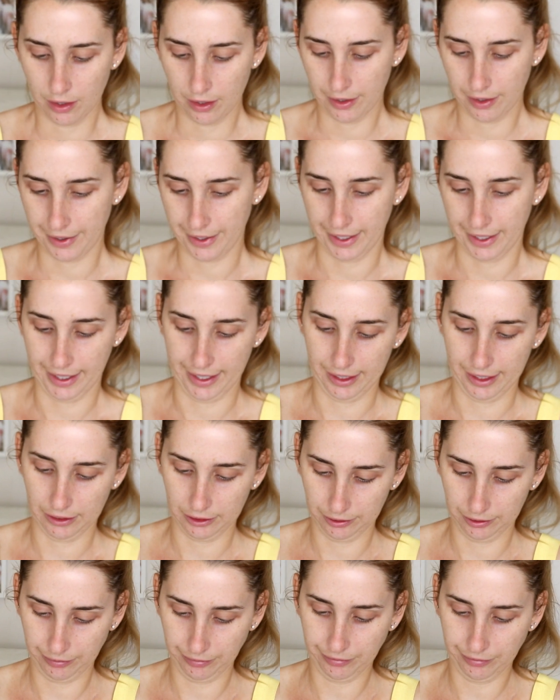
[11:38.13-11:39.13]
Okay,
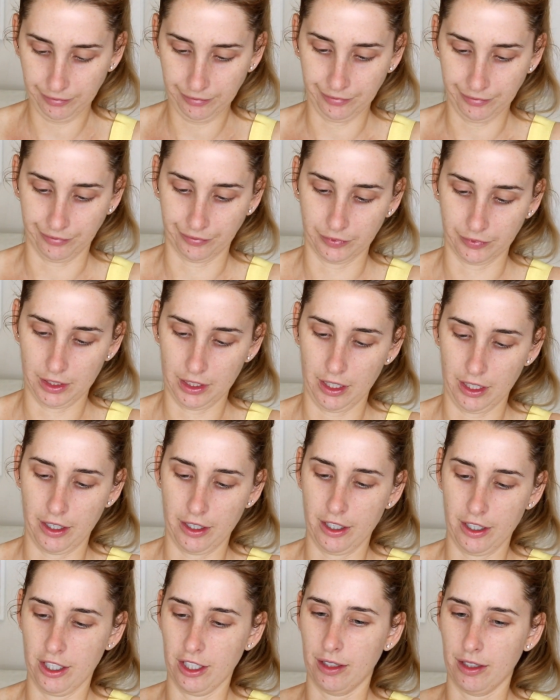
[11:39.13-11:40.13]
so
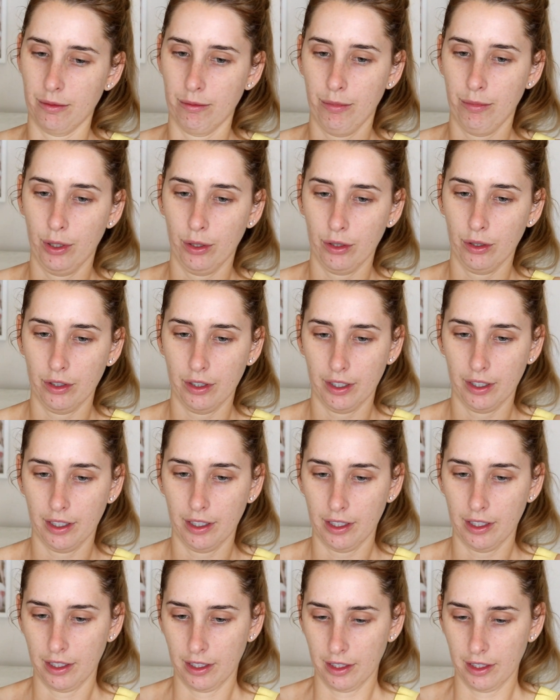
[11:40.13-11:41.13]
you just pull
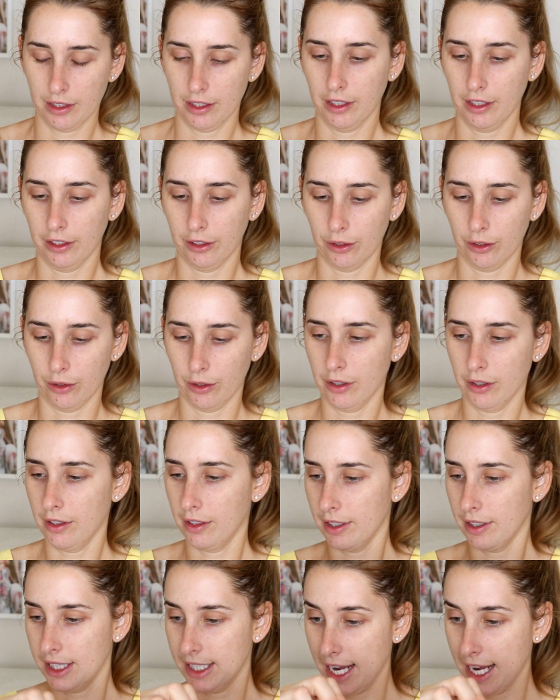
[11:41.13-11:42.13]
the little
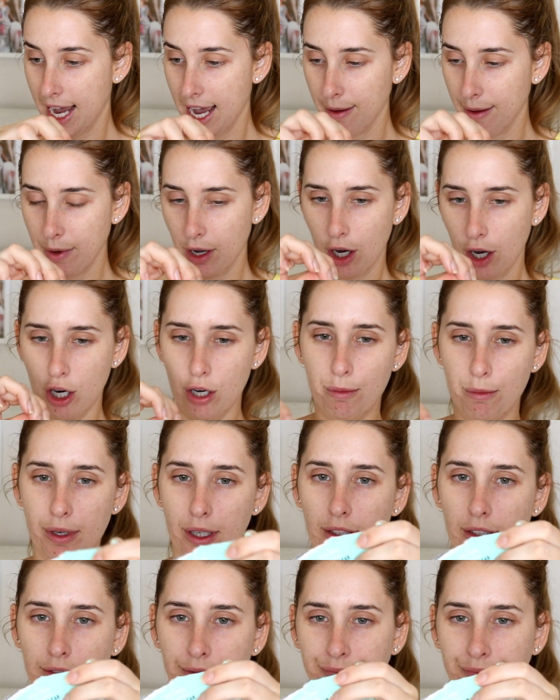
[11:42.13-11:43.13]
tab open.
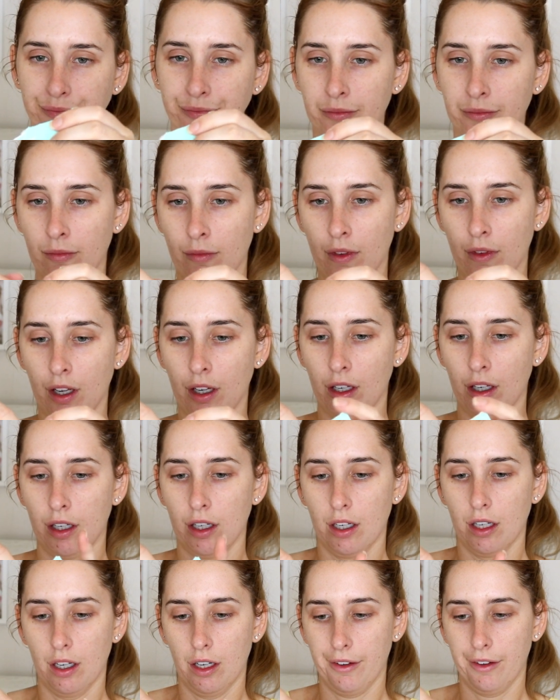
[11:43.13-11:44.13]

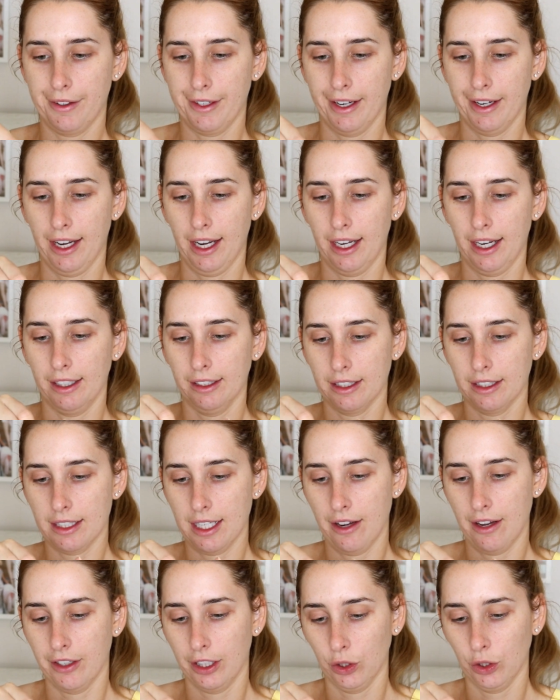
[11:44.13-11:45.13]
Okay, let's
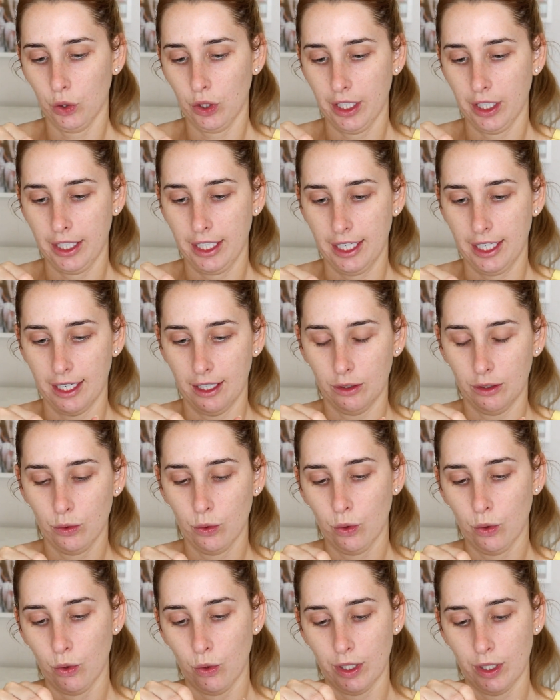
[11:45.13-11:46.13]
have a look in here.
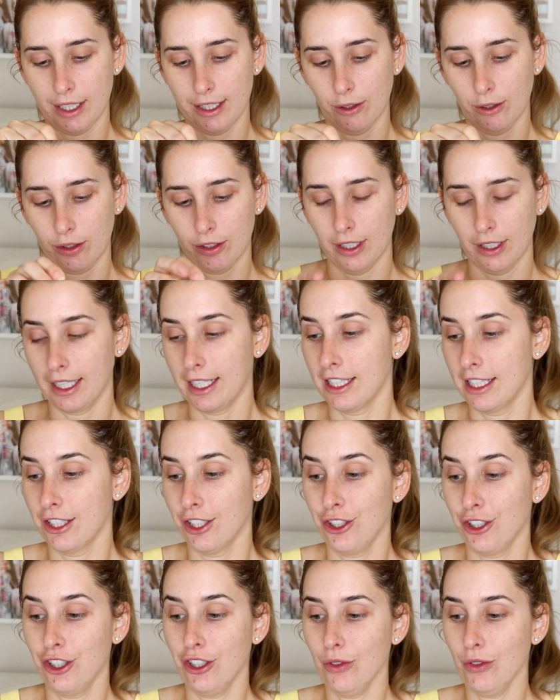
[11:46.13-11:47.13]
Oh, it looks like it's a
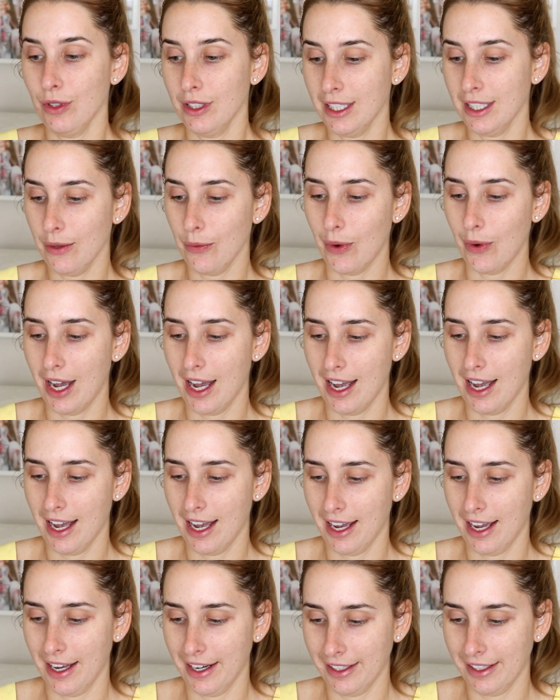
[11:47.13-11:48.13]
juicy
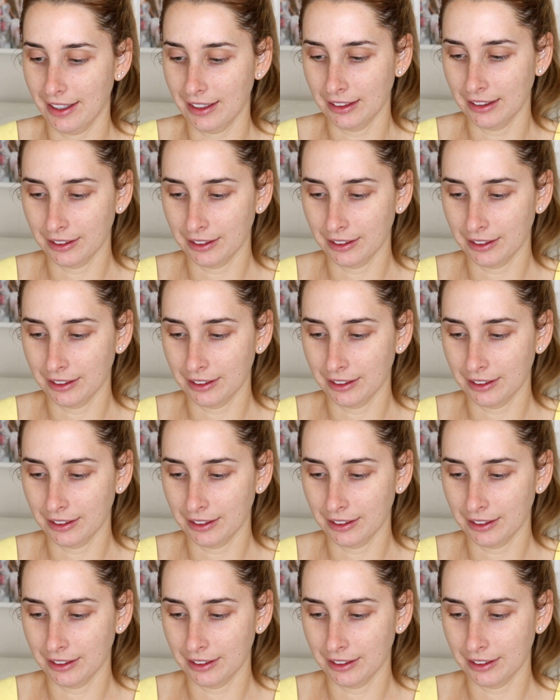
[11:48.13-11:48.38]
one.